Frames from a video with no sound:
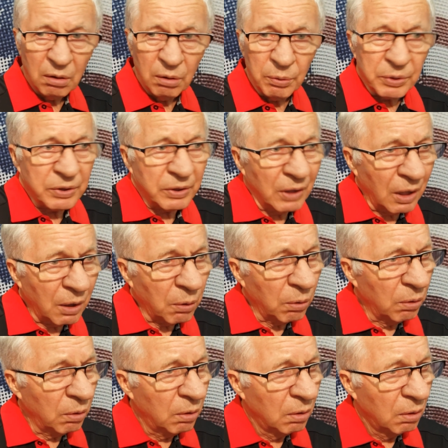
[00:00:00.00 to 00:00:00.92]
It's
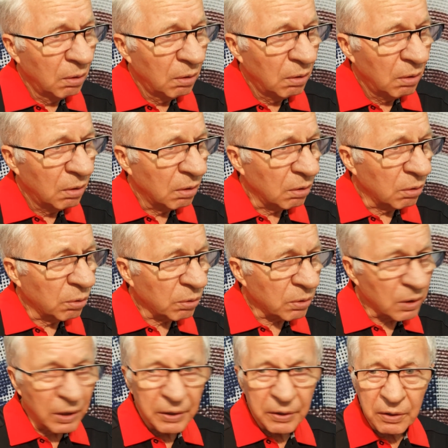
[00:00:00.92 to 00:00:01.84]
now
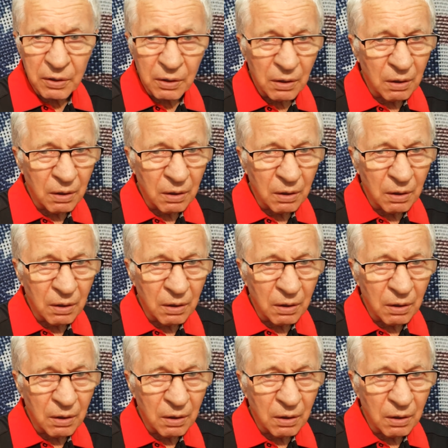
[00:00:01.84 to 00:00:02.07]
look like